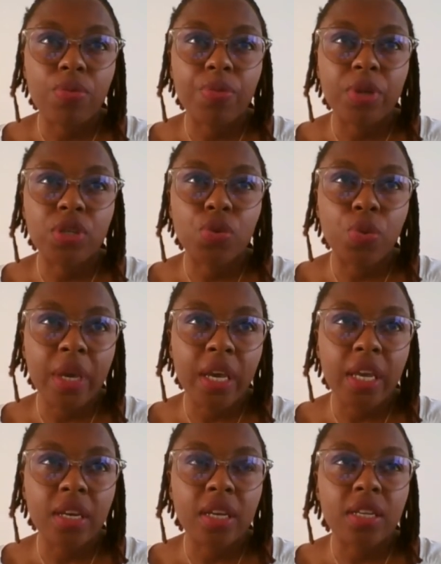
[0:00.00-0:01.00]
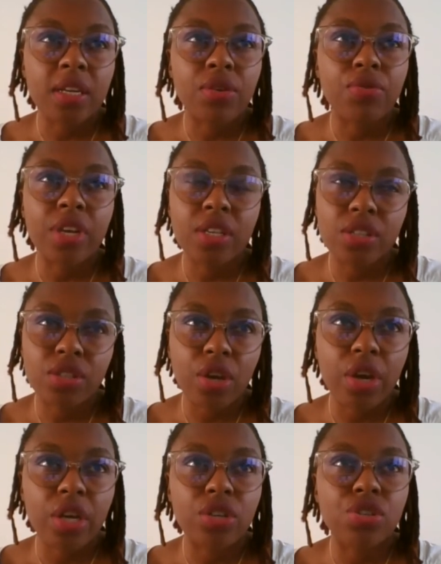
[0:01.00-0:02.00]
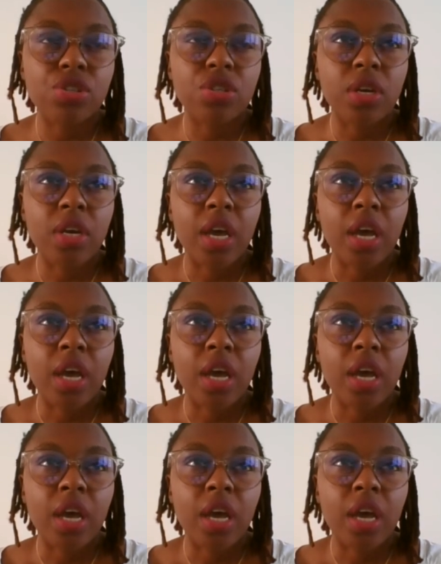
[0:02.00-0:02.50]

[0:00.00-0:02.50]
between research,